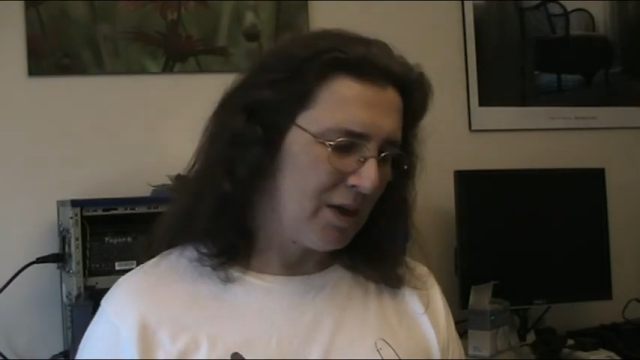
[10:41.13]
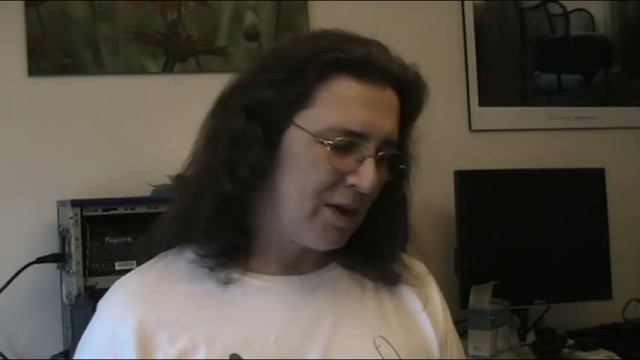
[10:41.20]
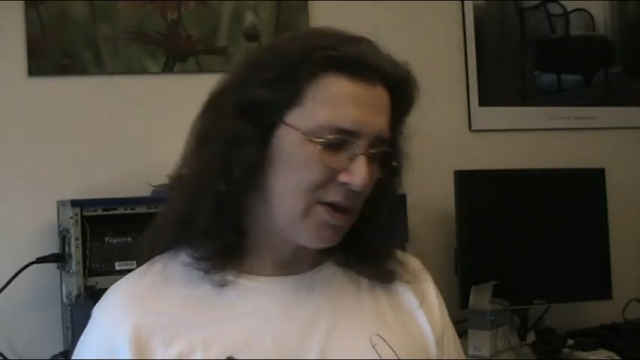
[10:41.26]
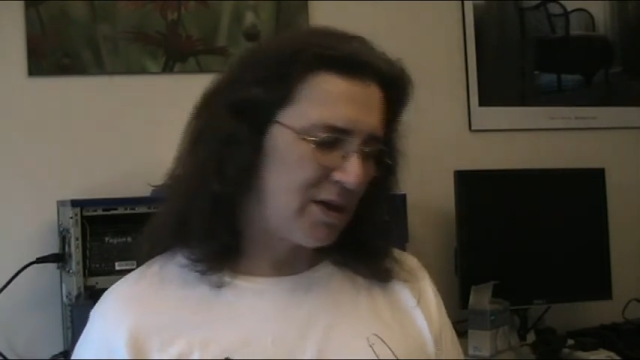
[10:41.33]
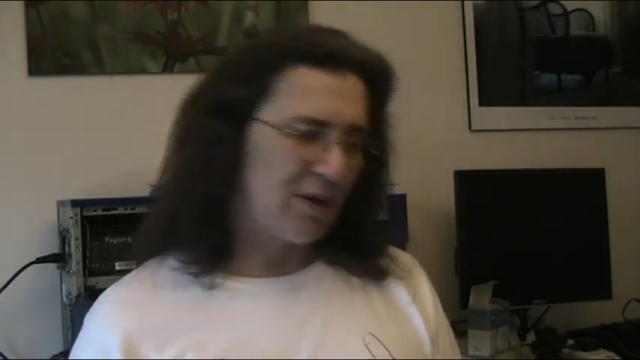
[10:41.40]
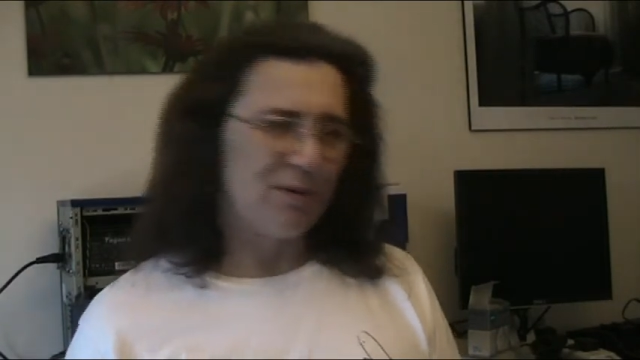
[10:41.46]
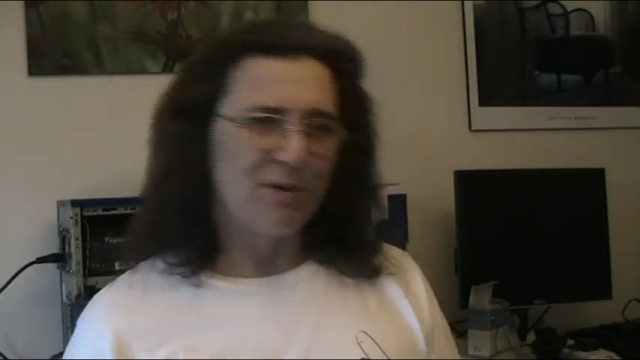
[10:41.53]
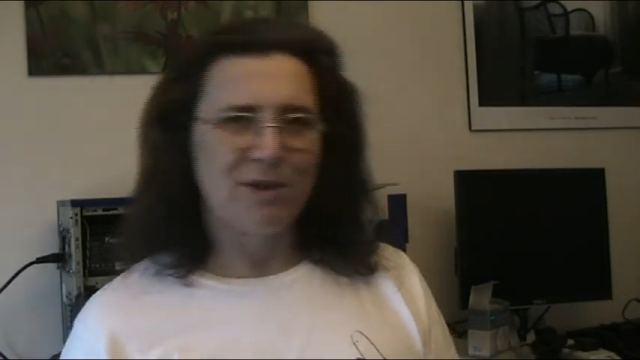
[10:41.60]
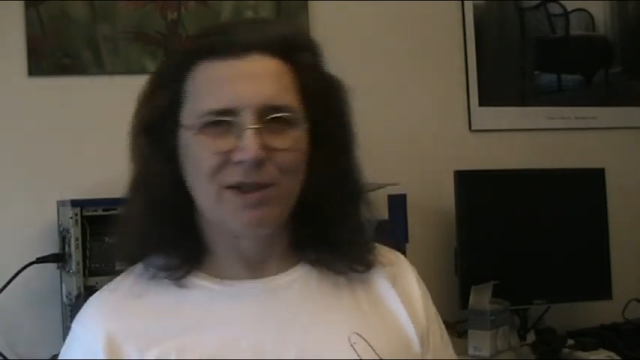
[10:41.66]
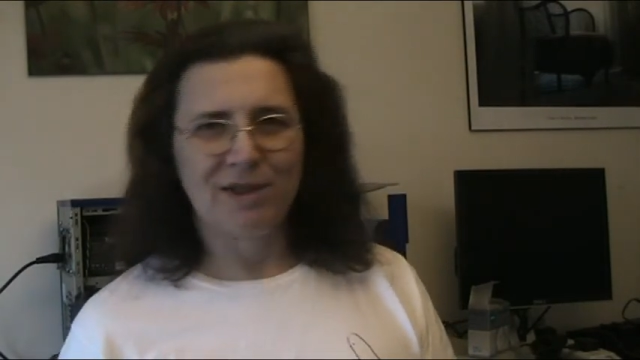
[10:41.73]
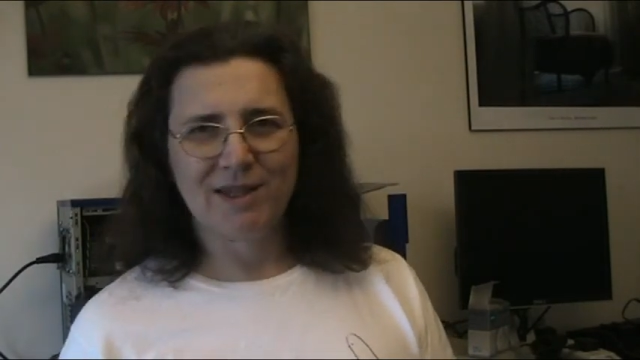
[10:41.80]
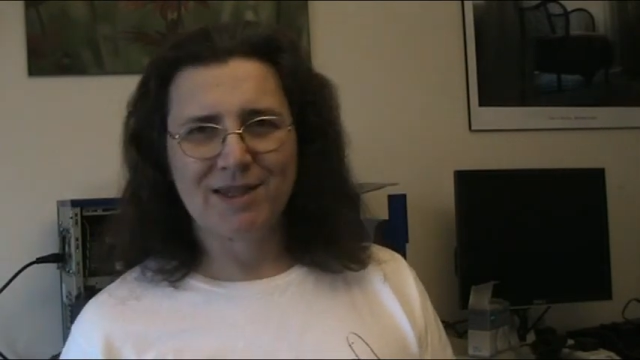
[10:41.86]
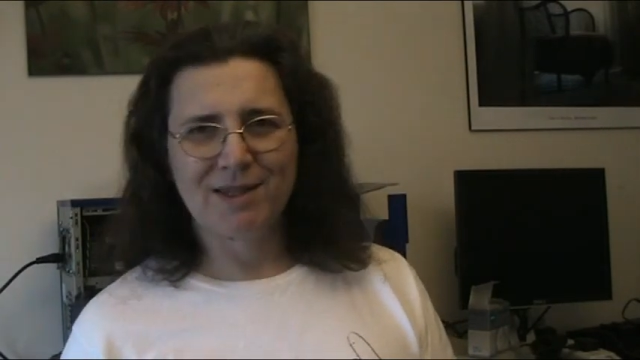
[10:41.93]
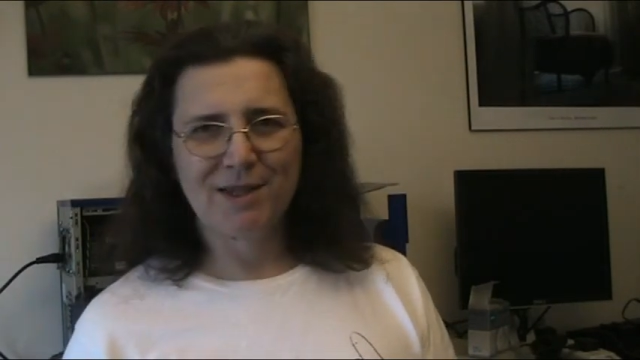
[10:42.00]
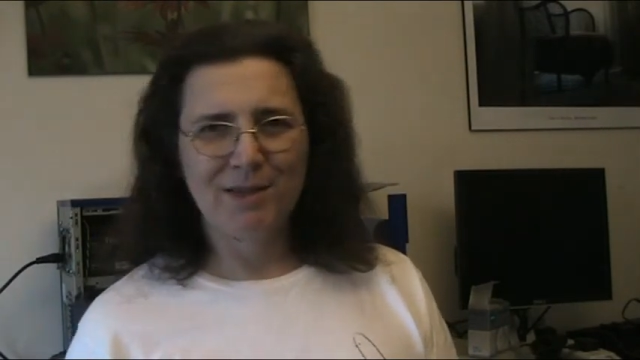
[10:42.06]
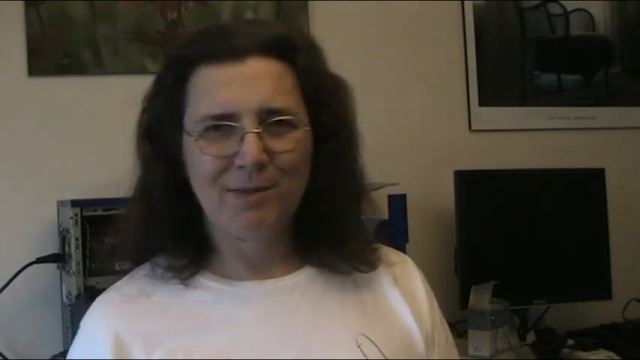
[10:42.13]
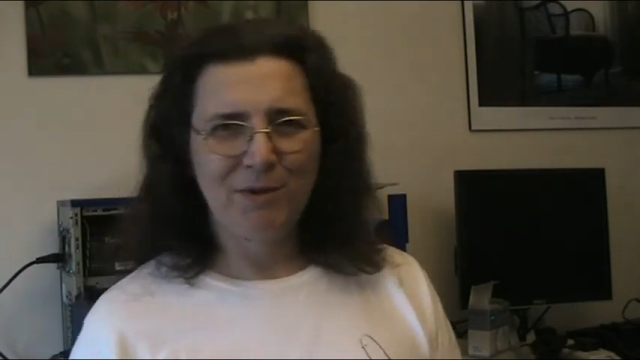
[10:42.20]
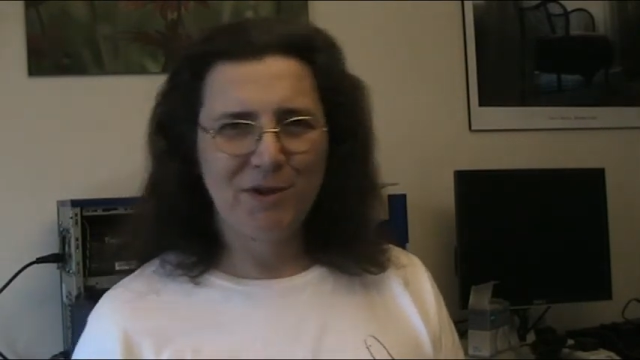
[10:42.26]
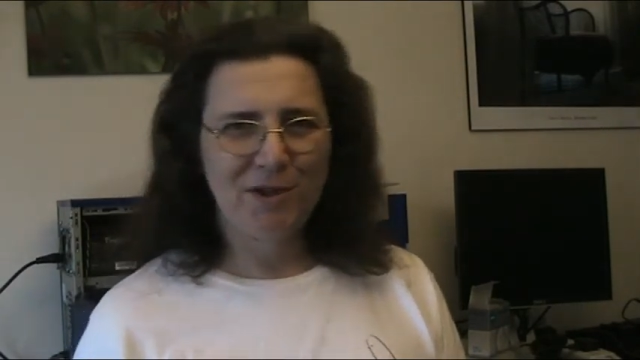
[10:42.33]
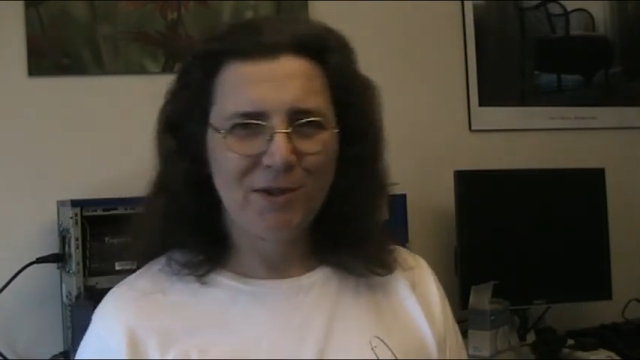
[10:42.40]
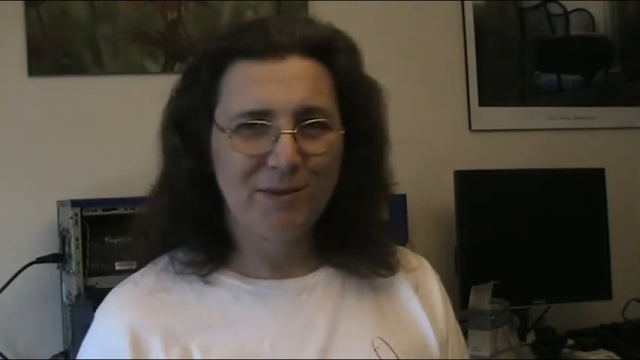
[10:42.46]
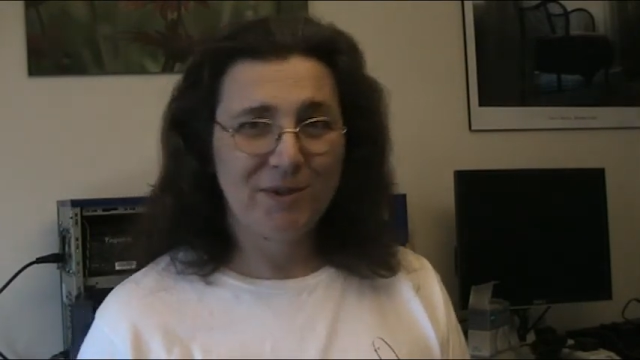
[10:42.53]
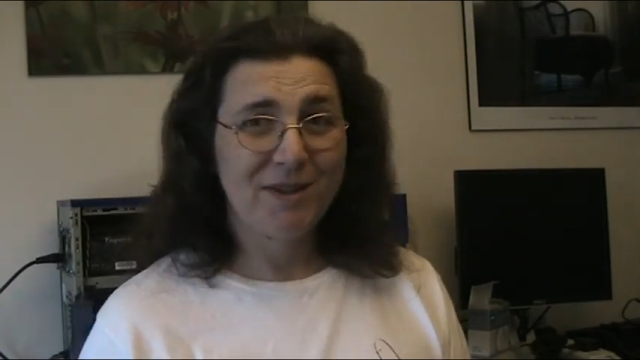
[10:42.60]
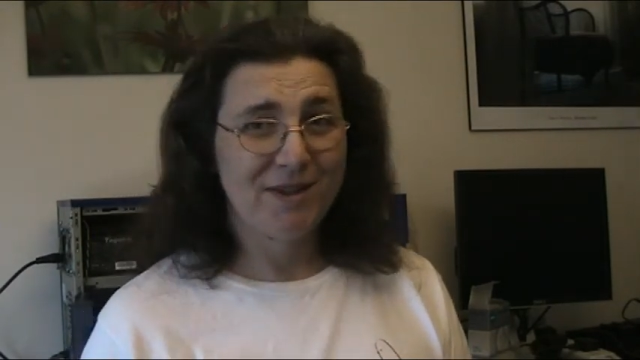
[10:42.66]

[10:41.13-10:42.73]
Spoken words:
So until next time, you two,